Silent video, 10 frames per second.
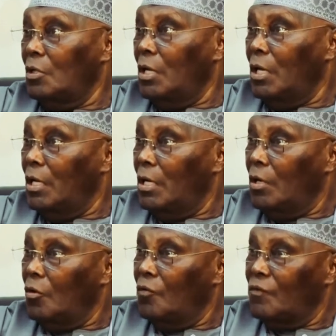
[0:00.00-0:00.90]

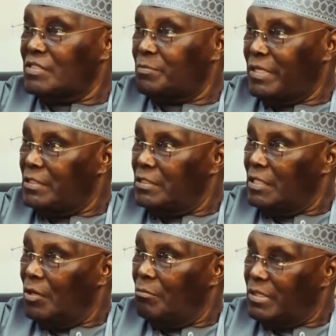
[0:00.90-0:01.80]

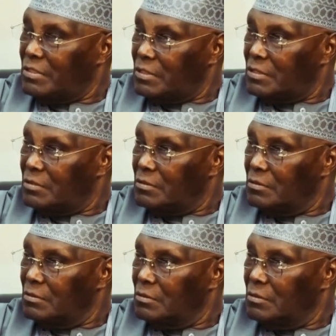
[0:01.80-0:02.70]
overspending our budget
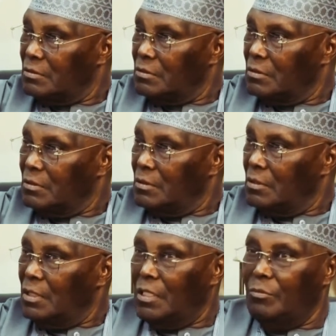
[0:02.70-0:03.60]

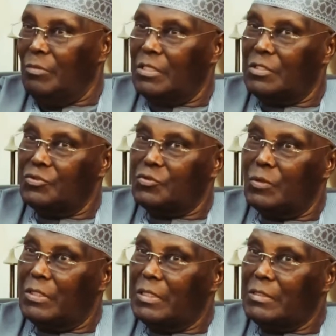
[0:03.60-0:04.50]
and making
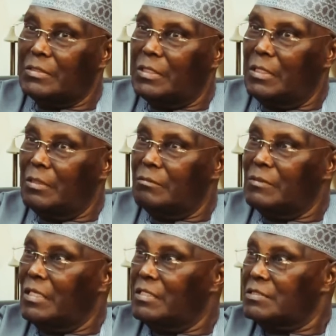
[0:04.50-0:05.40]
sure that
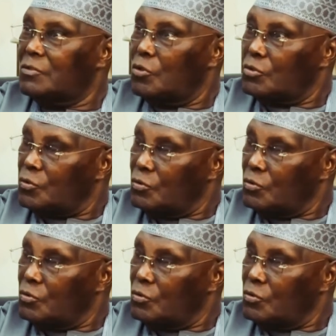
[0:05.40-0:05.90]
there is cost